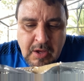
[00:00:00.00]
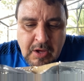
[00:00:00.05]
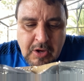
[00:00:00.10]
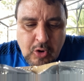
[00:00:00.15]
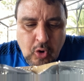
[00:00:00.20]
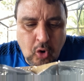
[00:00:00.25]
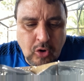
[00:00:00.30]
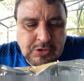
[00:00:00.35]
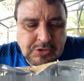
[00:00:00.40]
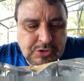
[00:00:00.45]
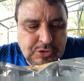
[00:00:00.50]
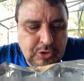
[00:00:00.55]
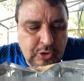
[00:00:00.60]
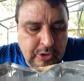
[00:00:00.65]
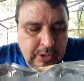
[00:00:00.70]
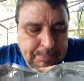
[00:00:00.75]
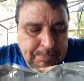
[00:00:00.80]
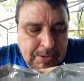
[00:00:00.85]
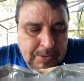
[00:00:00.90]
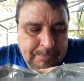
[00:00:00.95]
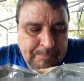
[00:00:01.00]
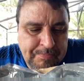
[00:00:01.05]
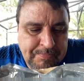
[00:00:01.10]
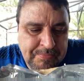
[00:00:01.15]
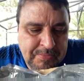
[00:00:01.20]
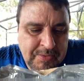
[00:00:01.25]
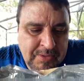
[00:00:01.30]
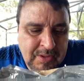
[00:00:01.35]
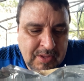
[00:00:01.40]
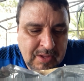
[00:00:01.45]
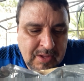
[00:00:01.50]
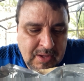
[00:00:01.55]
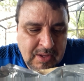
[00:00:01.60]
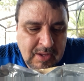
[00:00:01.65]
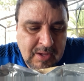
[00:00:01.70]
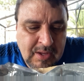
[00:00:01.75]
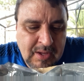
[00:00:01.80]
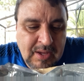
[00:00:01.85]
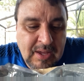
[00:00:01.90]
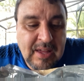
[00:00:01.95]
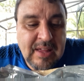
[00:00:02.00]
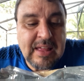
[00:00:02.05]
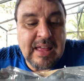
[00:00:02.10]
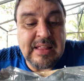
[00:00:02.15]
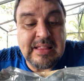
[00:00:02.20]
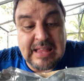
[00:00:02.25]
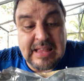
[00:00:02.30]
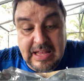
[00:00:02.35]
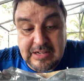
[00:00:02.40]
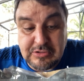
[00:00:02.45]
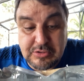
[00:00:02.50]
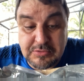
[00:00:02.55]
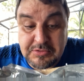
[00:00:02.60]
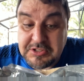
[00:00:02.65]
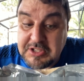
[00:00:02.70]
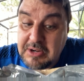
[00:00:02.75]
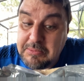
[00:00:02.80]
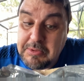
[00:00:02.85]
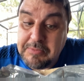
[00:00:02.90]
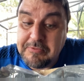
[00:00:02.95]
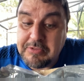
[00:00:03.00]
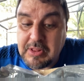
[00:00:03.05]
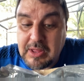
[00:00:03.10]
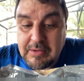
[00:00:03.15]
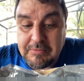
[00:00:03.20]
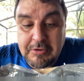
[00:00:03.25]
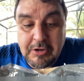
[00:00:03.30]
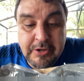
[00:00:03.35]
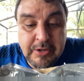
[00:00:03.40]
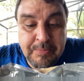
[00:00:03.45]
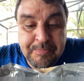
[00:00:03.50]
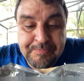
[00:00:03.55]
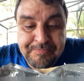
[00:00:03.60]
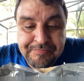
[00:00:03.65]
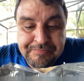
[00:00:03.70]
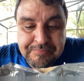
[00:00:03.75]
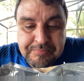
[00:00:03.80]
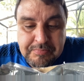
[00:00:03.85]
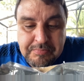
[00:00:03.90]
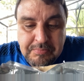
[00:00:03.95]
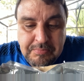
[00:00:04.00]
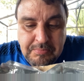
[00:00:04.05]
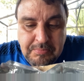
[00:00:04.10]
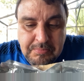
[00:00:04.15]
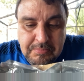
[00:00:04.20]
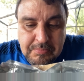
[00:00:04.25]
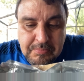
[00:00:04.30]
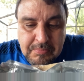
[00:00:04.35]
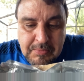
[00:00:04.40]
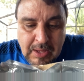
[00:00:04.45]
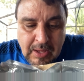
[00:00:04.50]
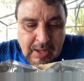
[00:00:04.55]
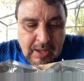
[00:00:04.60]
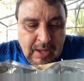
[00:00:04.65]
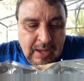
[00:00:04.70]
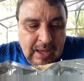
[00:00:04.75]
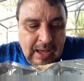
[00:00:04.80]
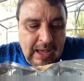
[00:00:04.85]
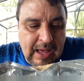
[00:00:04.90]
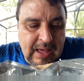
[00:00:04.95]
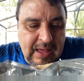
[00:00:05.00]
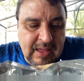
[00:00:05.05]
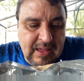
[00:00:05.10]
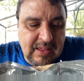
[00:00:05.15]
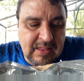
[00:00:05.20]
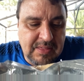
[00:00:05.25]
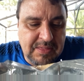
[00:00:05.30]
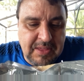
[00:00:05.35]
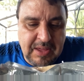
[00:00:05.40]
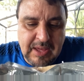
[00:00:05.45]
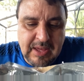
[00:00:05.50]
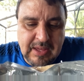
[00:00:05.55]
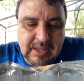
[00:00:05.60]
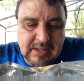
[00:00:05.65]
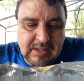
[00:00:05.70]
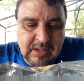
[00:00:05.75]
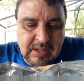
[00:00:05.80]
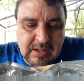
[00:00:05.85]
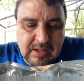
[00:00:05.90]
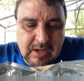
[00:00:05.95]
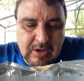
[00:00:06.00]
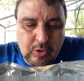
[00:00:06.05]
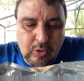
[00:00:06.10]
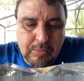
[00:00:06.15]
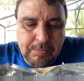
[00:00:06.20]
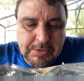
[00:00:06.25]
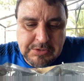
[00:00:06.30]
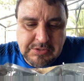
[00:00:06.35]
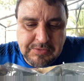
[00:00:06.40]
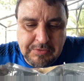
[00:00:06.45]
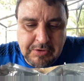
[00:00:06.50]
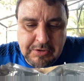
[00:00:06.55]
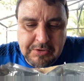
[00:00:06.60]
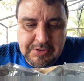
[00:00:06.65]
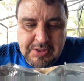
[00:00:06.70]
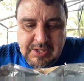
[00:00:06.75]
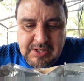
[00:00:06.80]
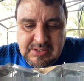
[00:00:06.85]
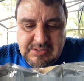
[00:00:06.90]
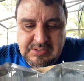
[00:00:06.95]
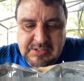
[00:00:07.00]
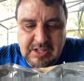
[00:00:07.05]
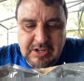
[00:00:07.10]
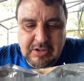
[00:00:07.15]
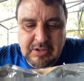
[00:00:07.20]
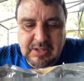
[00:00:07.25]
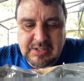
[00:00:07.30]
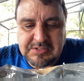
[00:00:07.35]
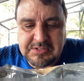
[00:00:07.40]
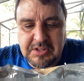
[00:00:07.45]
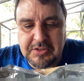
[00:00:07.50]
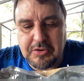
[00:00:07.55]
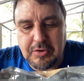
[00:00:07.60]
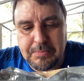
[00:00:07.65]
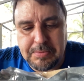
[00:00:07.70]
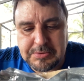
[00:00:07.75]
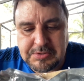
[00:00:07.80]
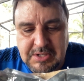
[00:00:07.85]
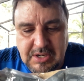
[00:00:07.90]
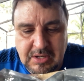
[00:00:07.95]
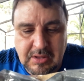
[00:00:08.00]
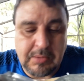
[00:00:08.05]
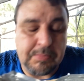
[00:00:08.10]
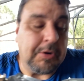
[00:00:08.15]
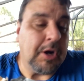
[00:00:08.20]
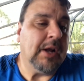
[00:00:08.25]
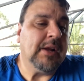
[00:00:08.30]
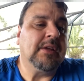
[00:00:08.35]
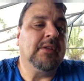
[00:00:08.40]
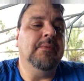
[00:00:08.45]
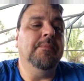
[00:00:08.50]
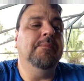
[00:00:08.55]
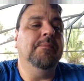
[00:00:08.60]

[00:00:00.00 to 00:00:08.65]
Corn syrup, and natural cinnamon flavoring, and then a whole bunch of other things that are less than 2% of the product.